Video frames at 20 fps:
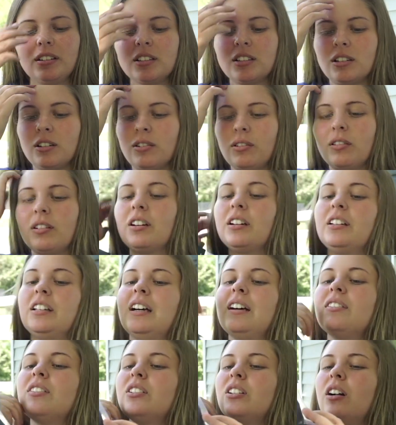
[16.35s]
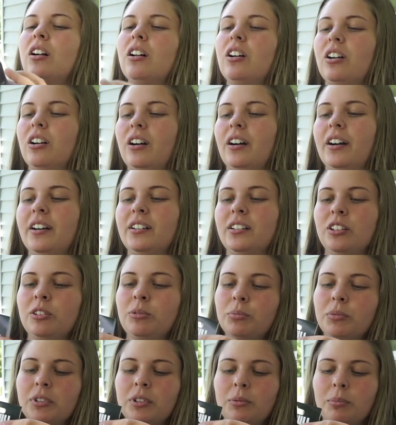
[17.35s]
So an $11
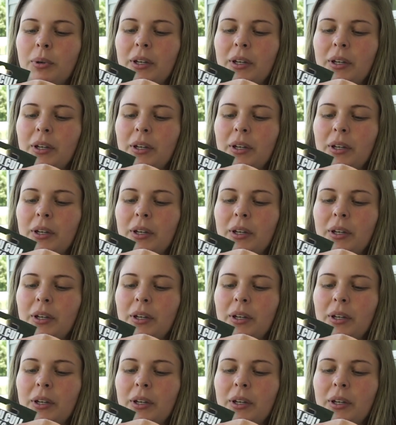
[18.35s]
item